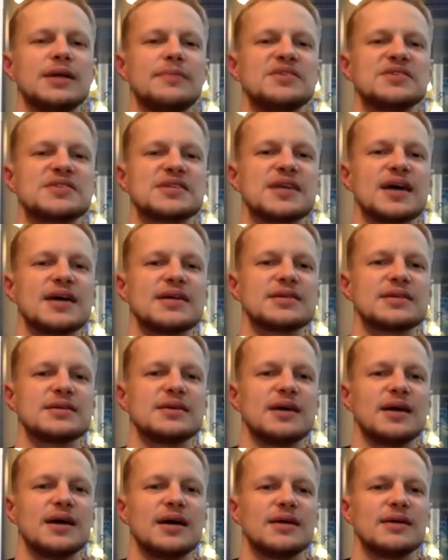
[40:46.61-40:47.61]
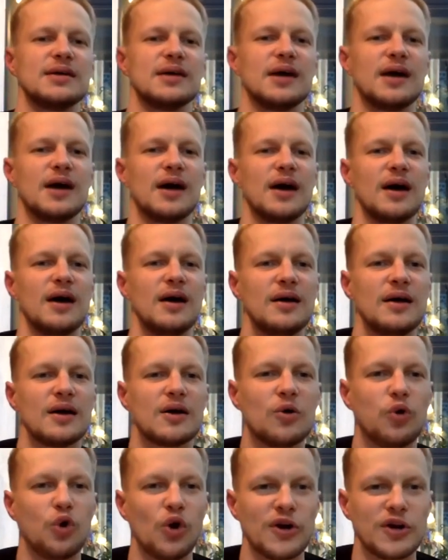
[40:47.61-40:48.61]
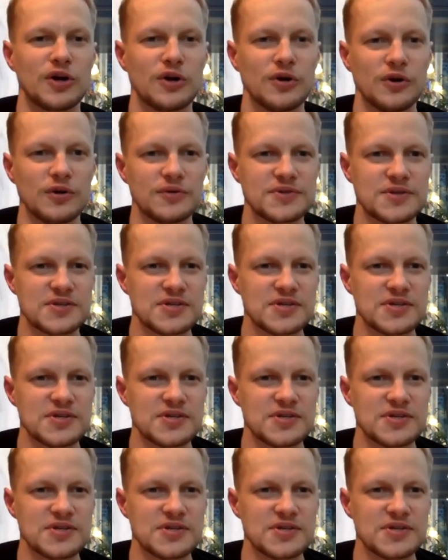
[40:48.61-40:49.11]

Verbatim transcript: W SET and uh, court nerds.